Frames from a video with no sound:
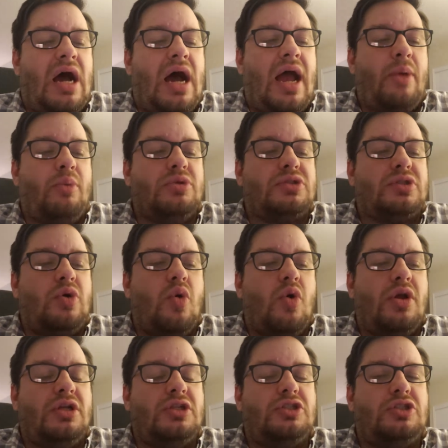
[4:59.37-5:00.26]
I was
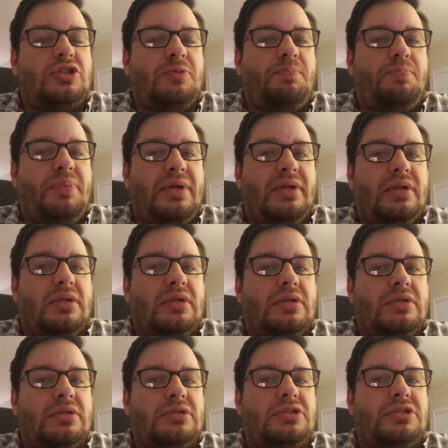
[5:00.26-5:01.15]
going to
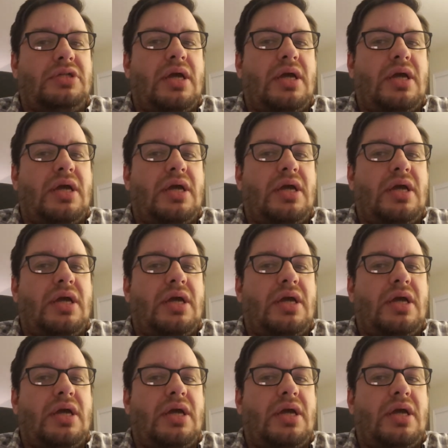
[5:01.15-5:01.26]
build